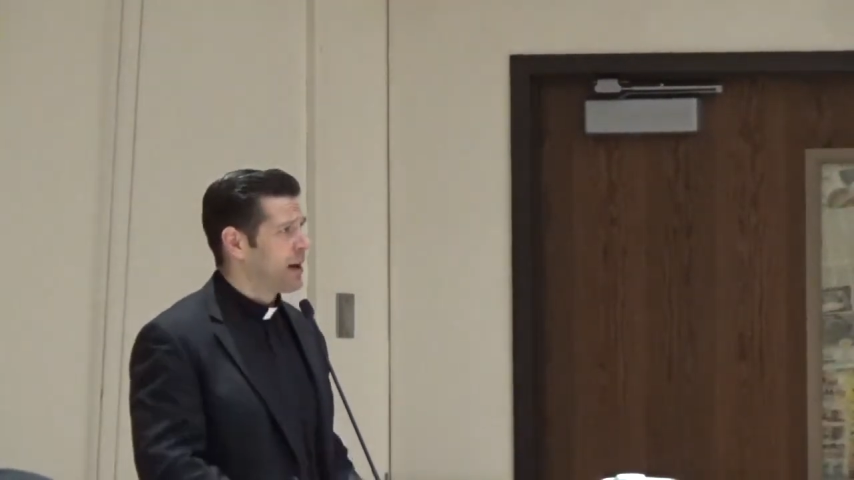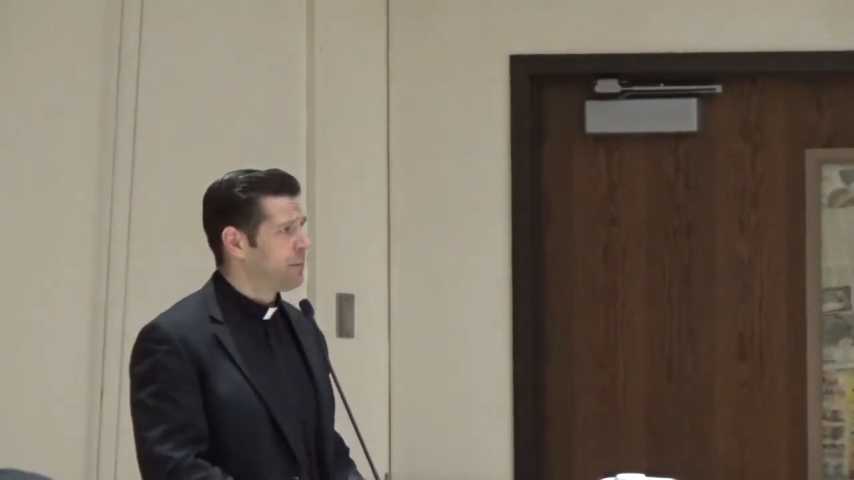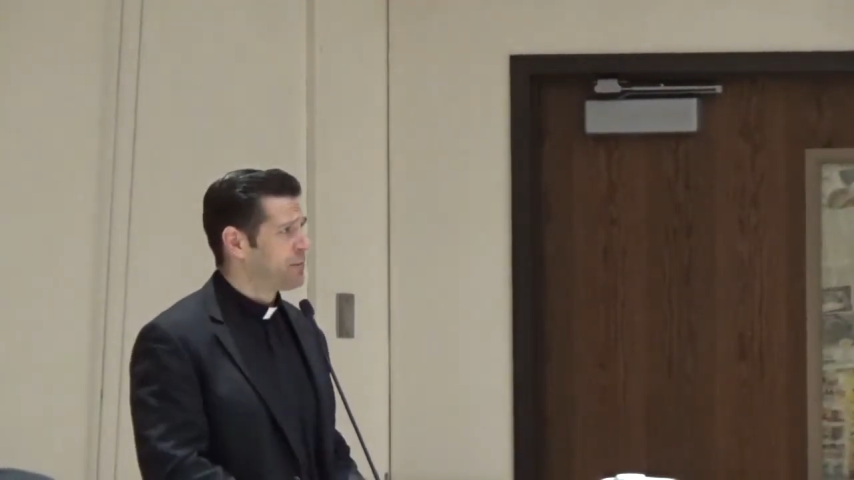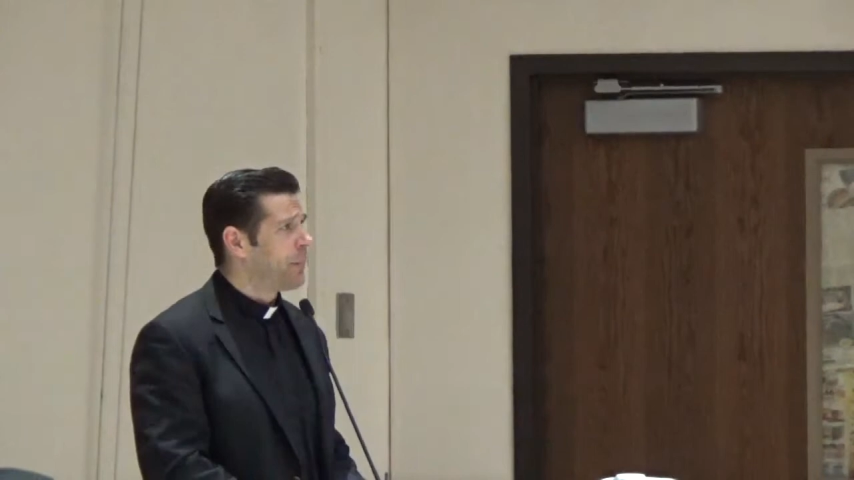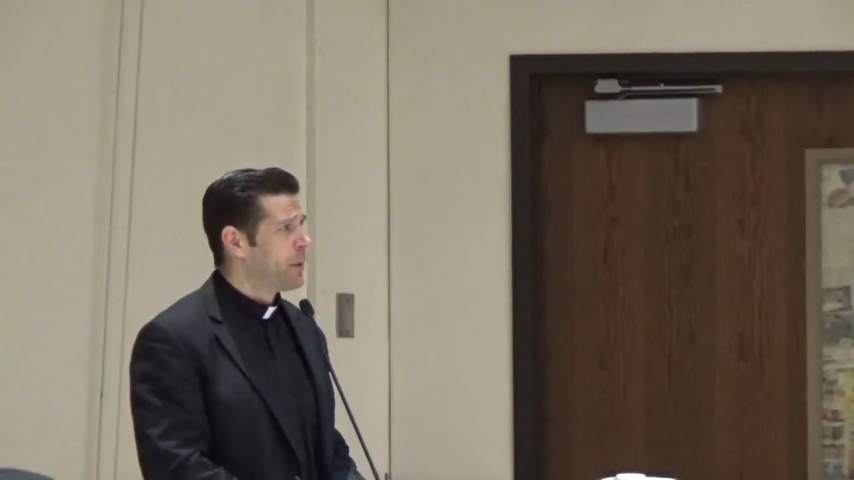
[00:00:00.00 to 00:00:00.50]

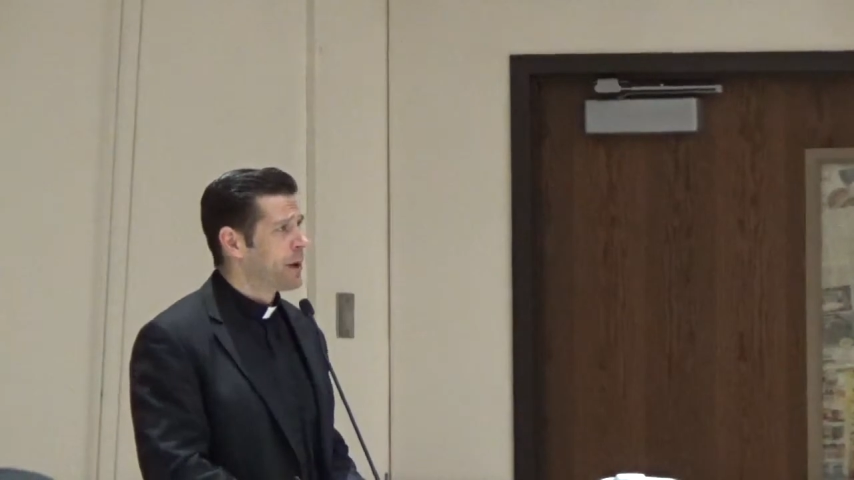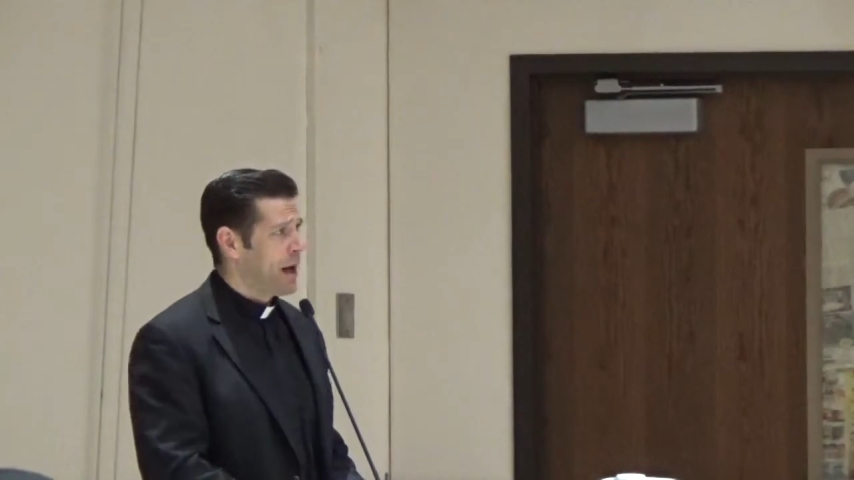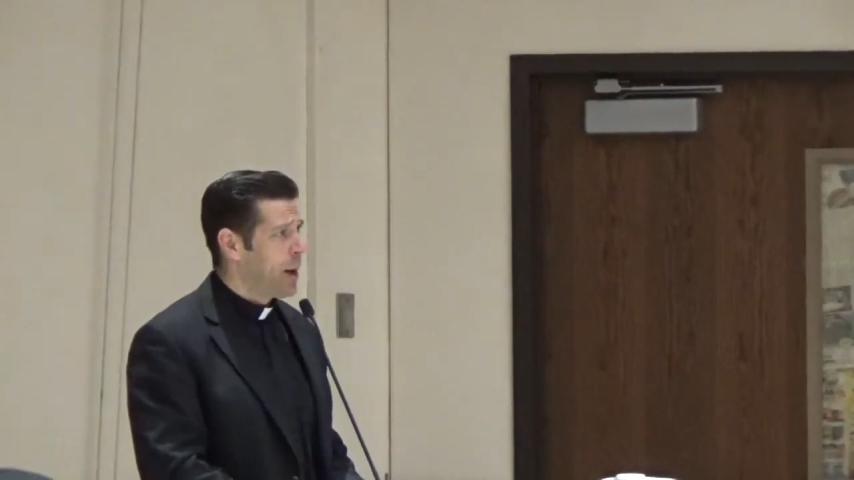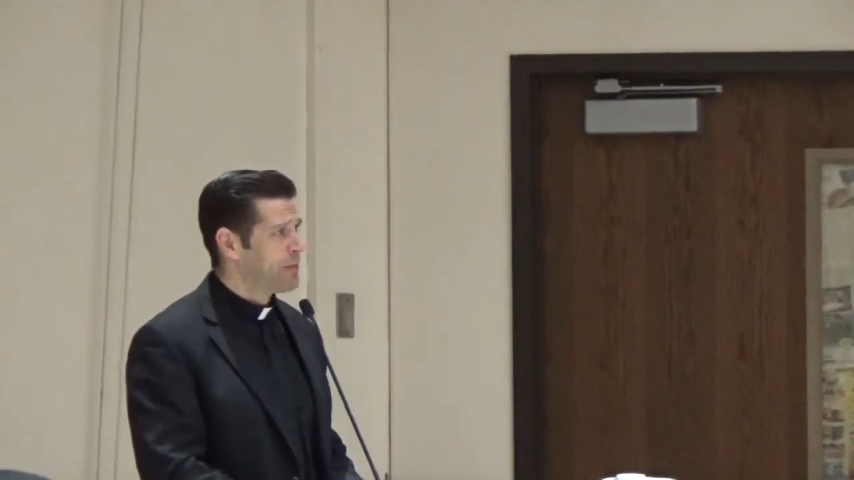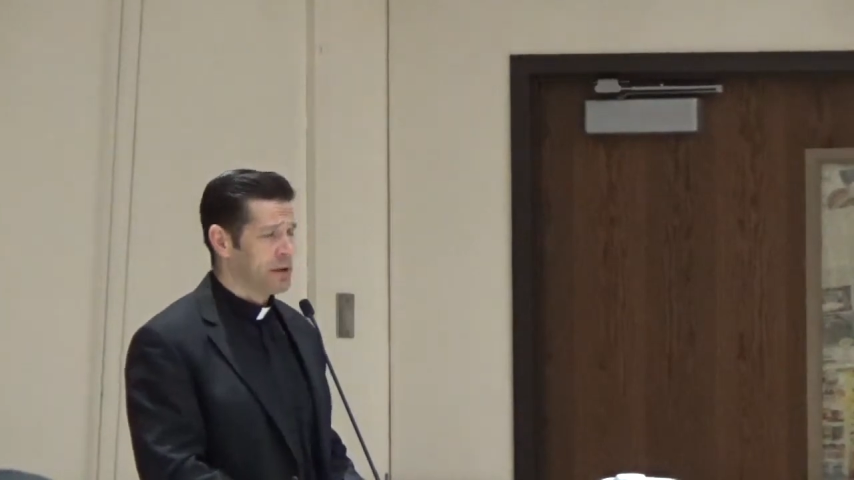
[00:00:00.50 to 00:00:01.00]
It probably would have
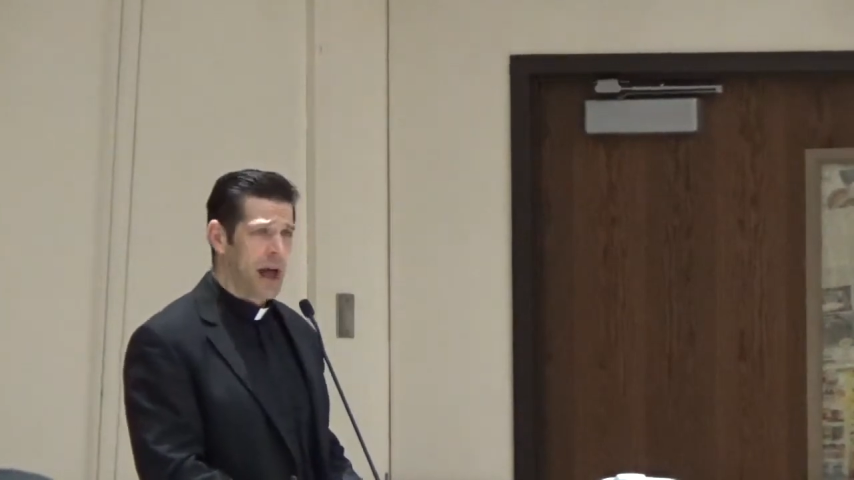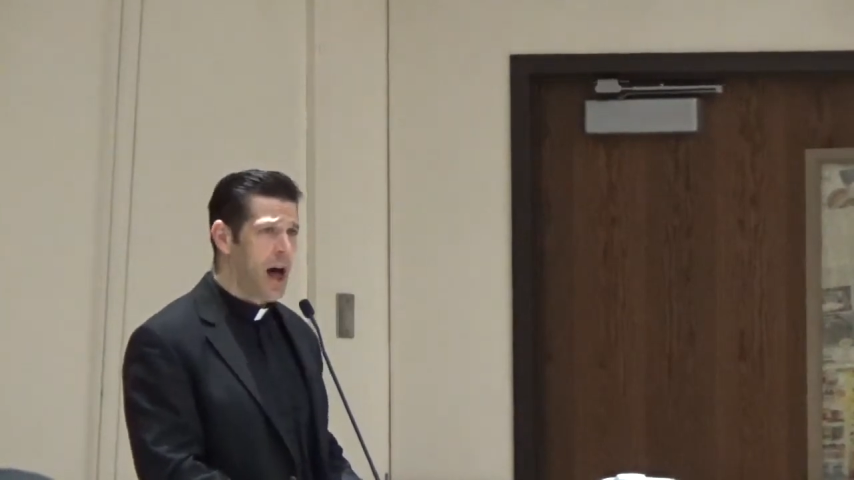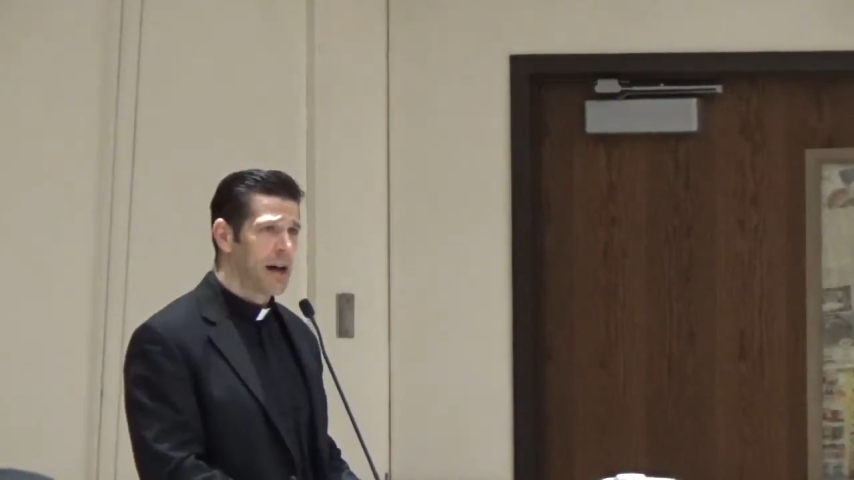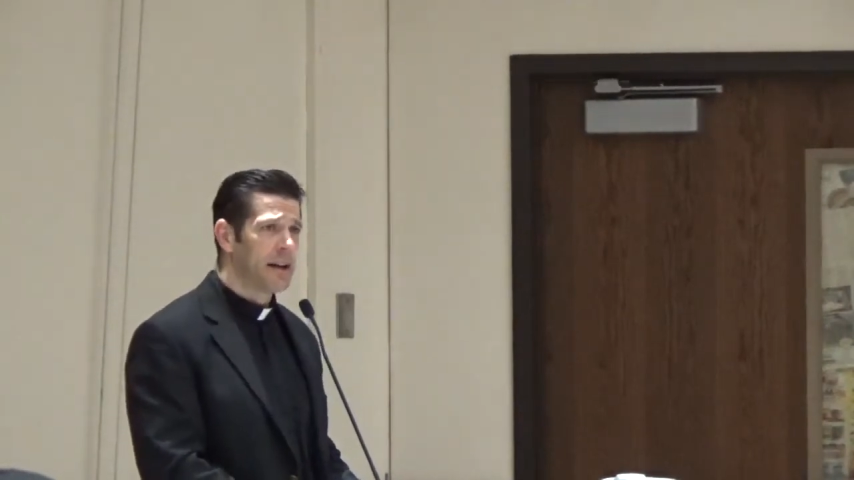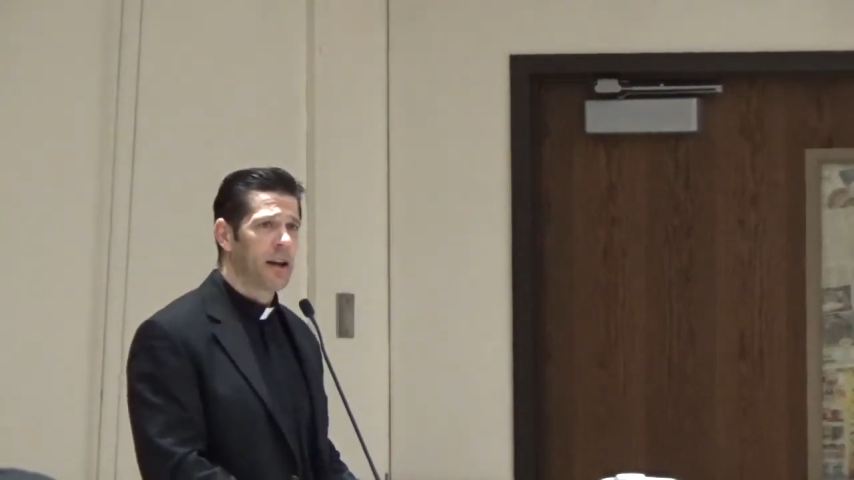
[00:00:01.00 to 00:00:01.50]
helped a
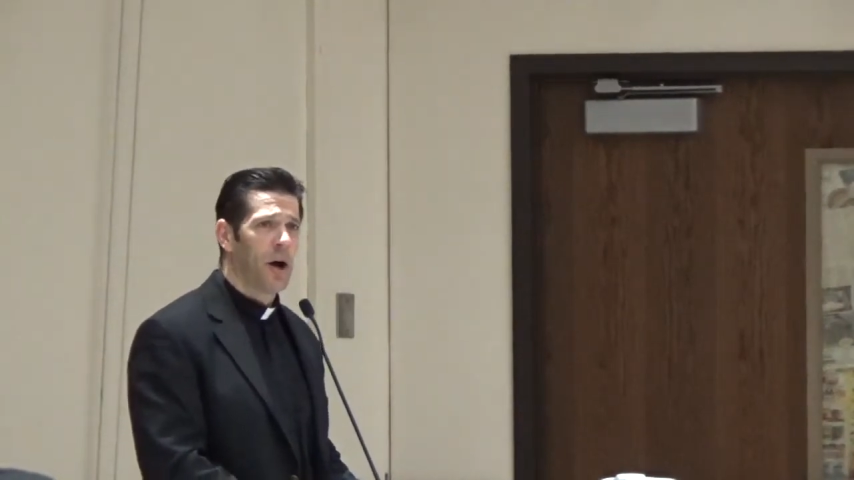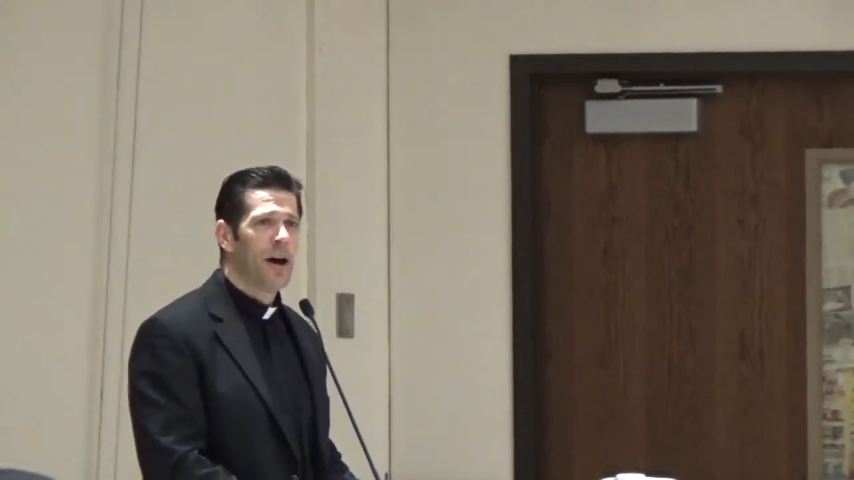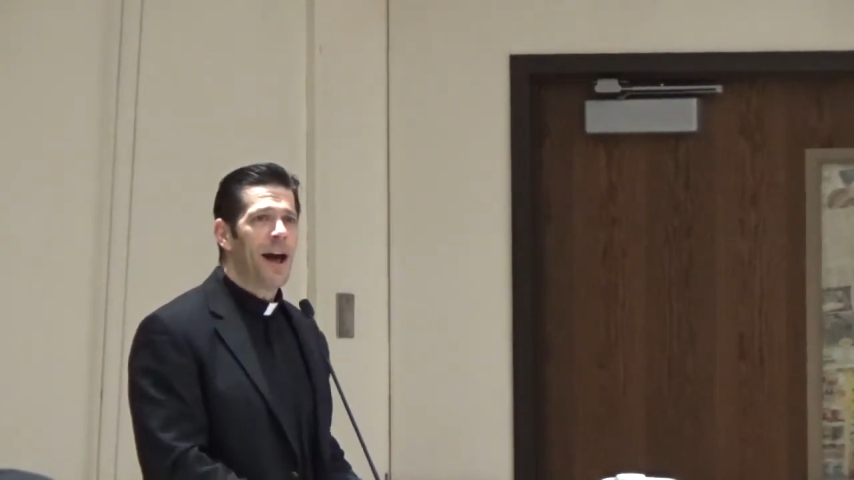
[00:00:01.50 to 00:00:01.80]
lot, you know?